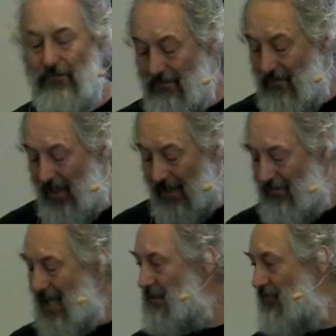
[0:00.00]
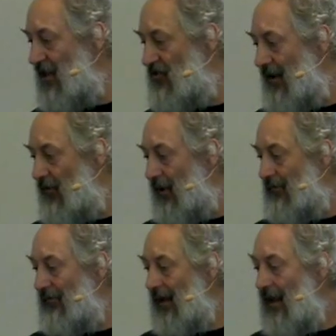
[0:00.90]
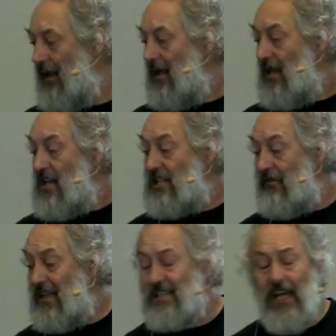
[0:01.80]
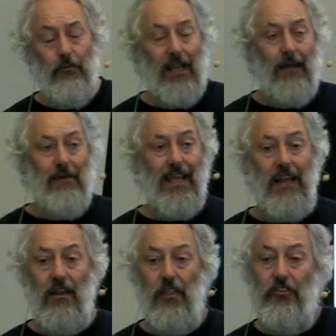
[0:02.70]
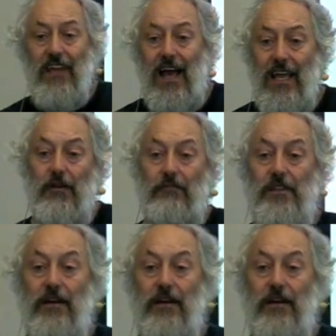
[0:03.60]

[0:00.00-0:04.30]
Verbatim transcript: the thing. That's pretty straightforward. So this time we're going to make it three argument for